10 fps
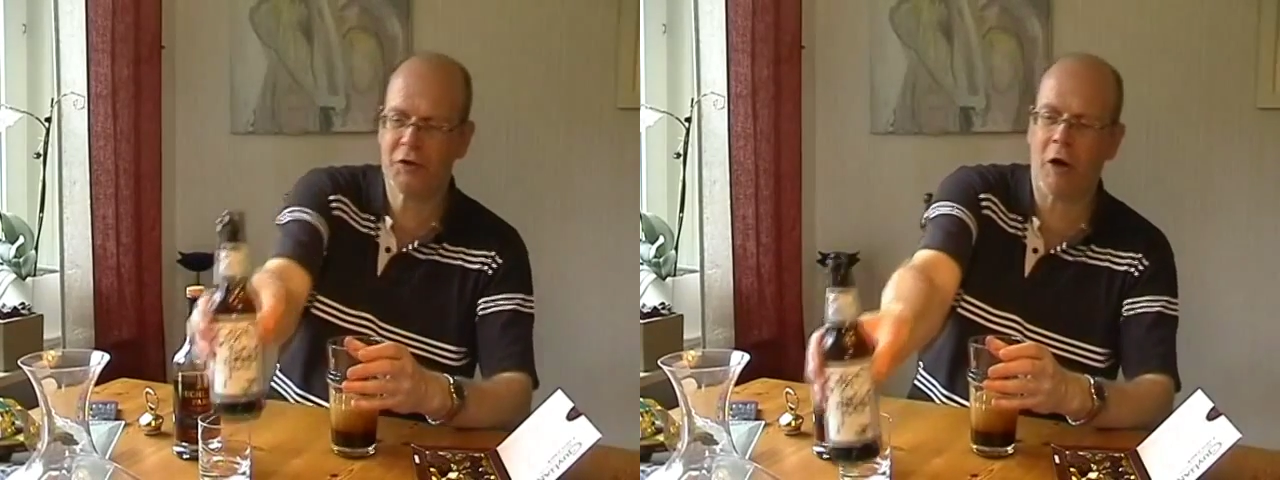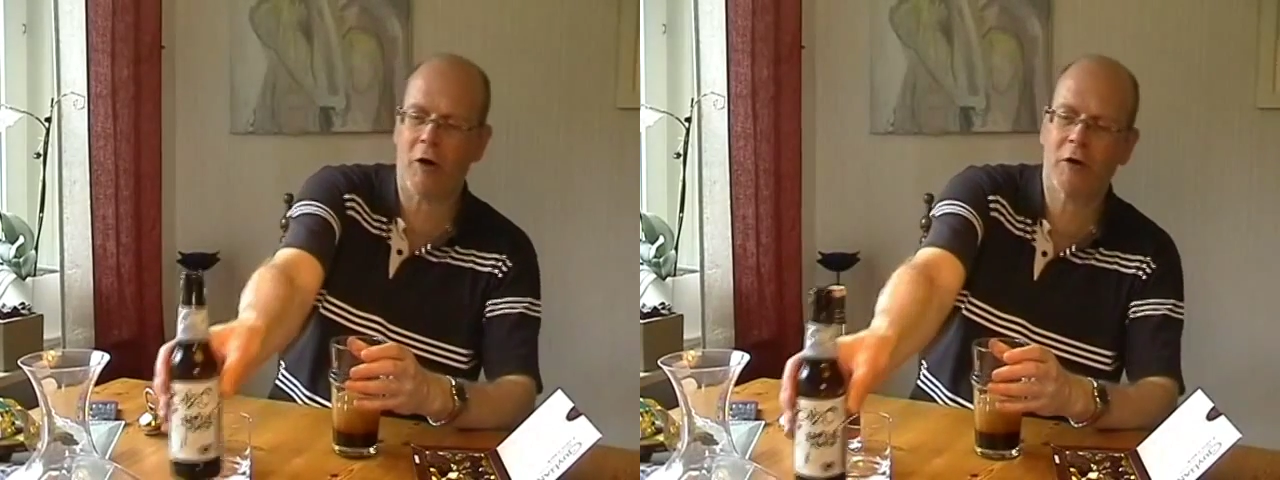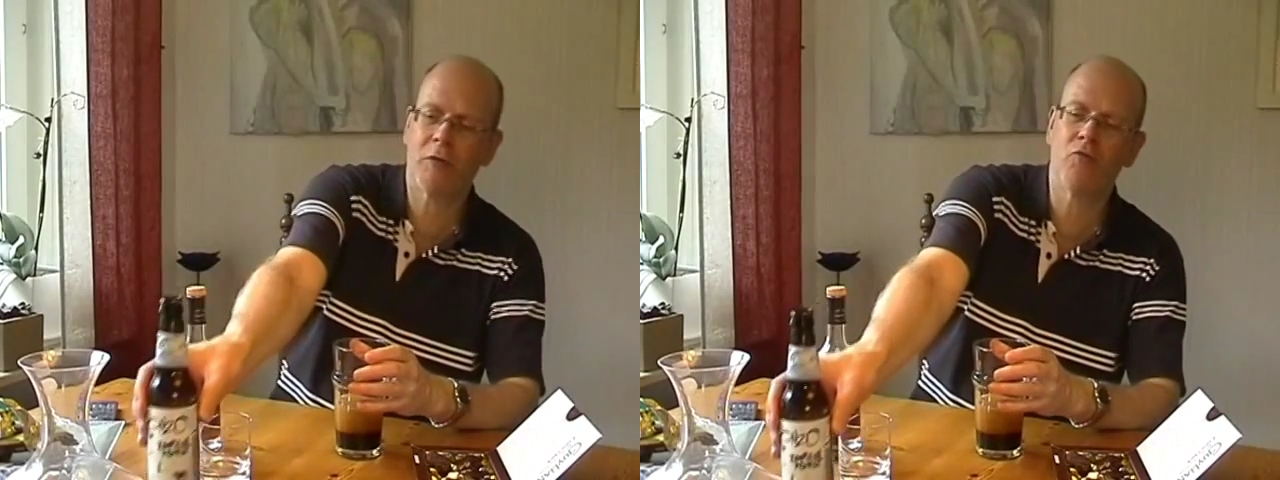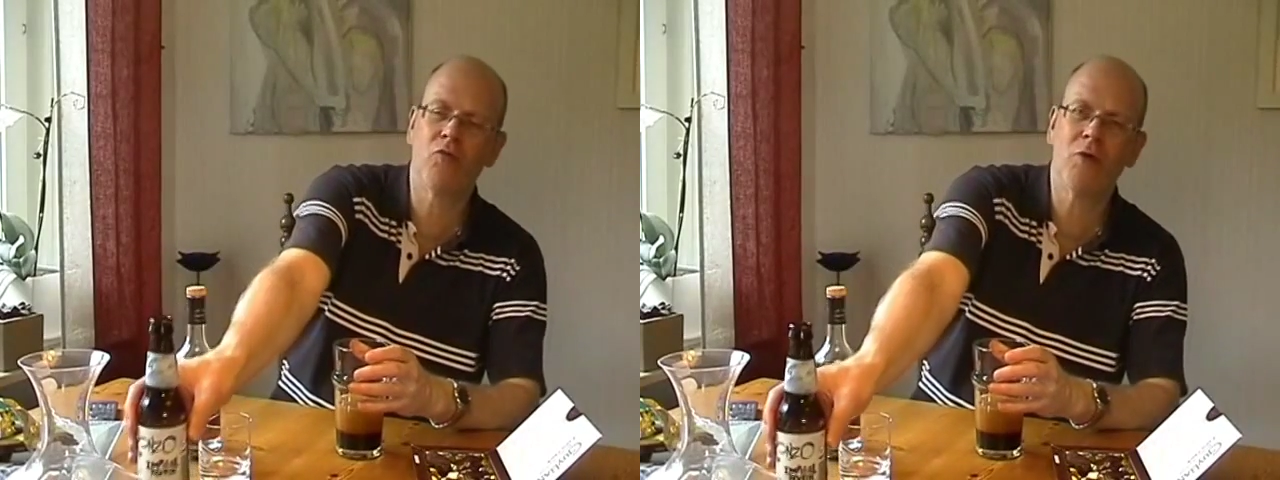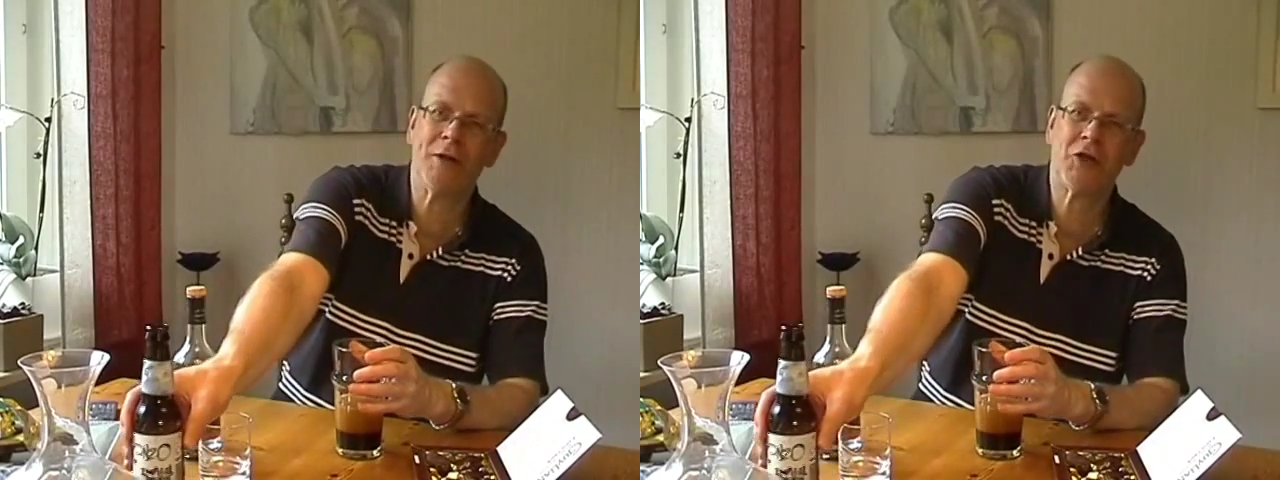Dark,
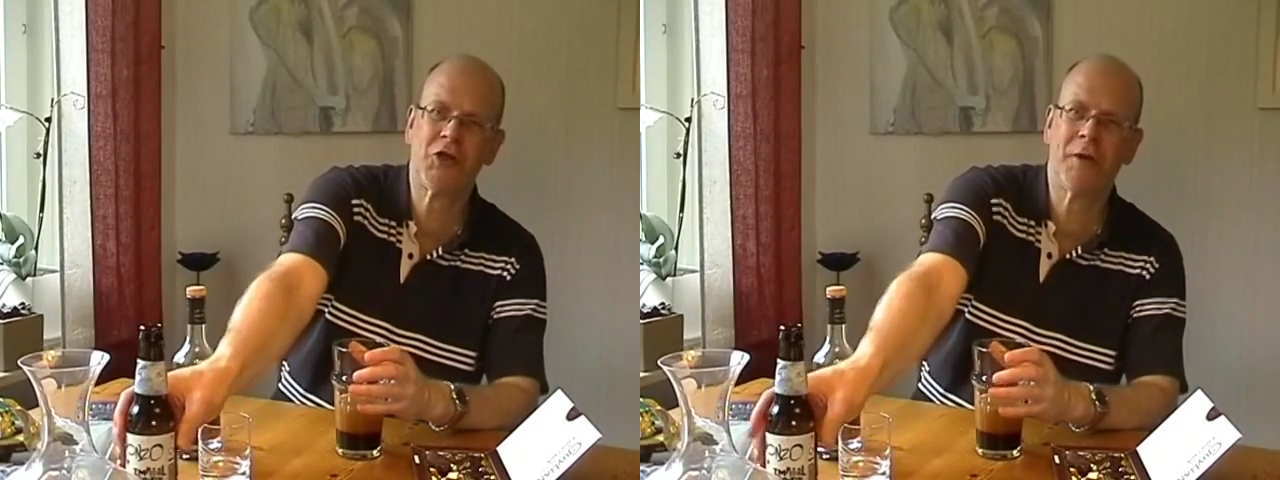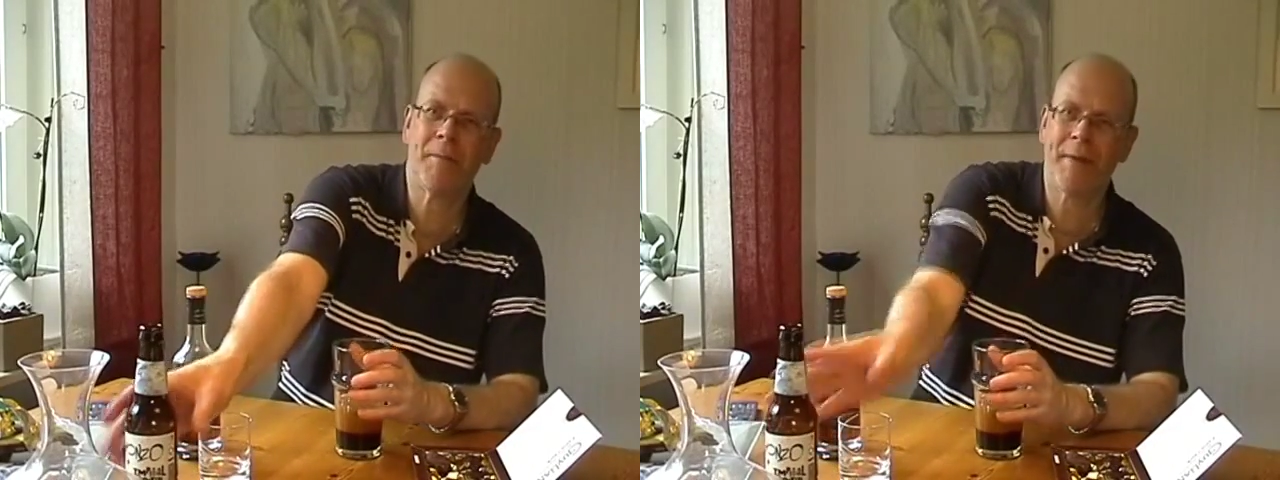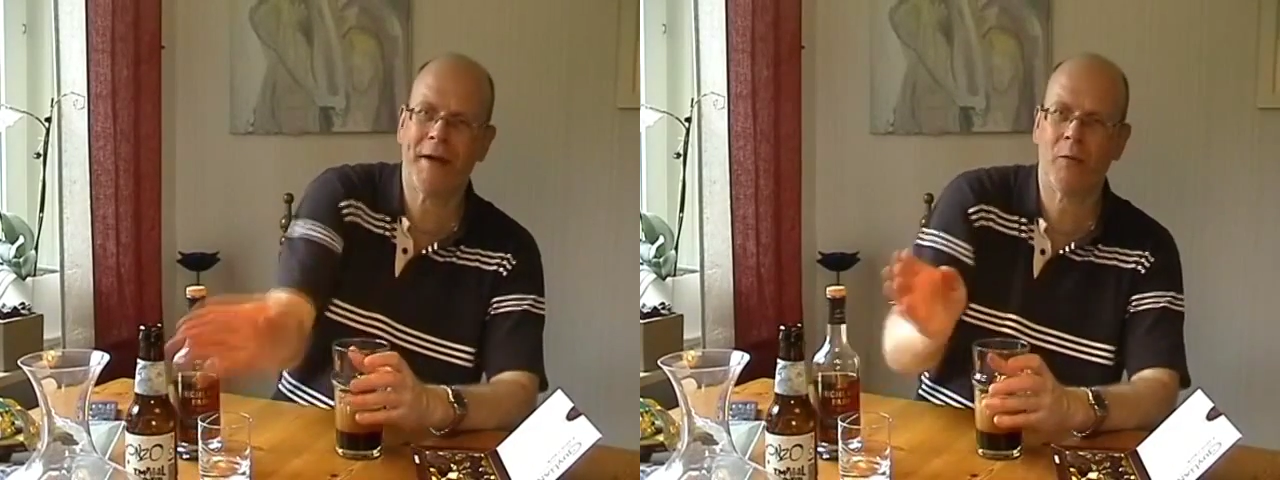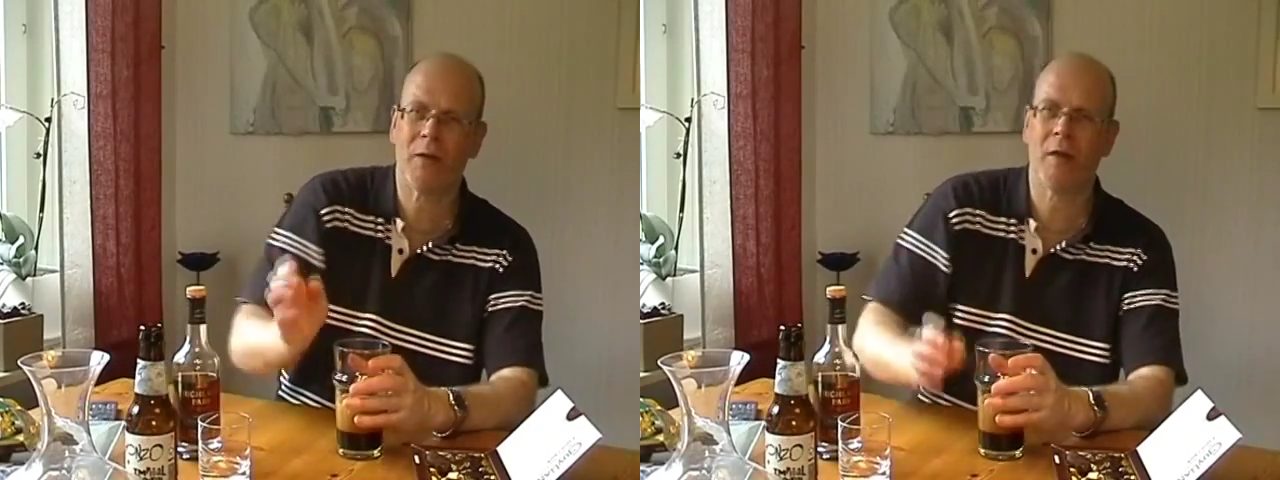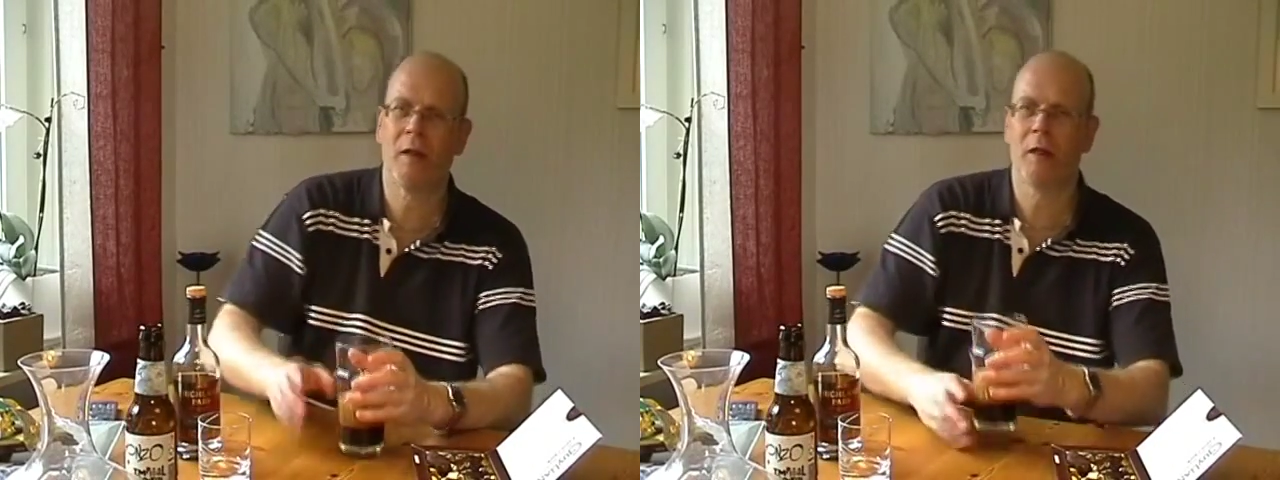rich beer with